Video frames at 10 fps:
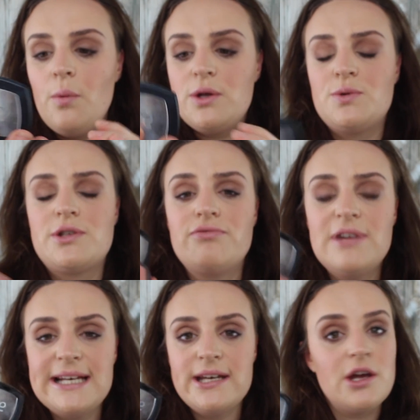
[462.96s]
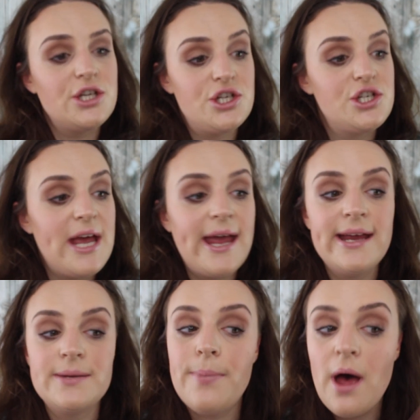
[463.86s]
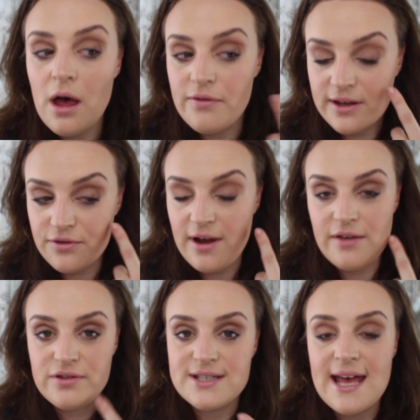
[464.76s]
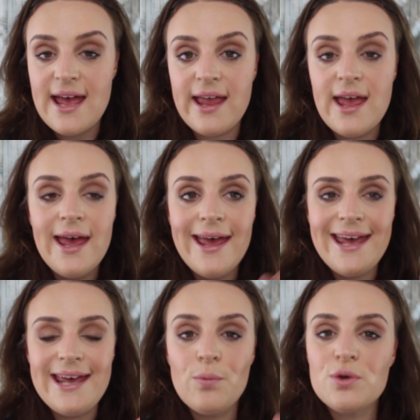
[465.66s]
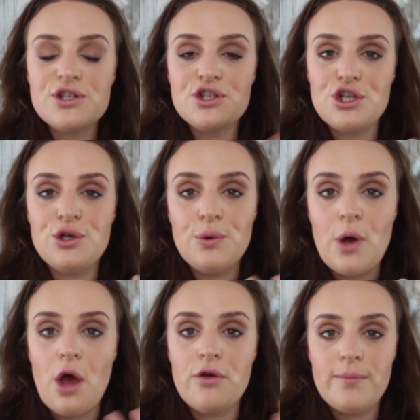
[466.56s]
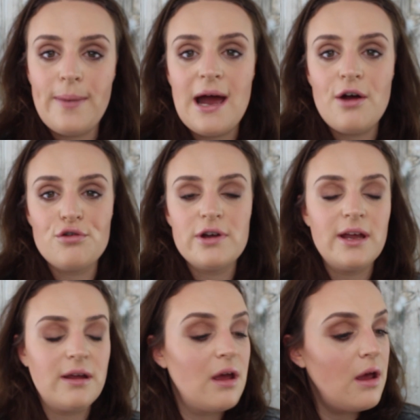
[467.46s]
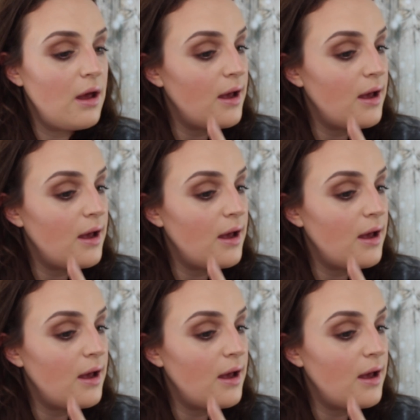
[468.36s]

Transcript: which was a really nice shade, perfect for every day. It wasn't too overpowering.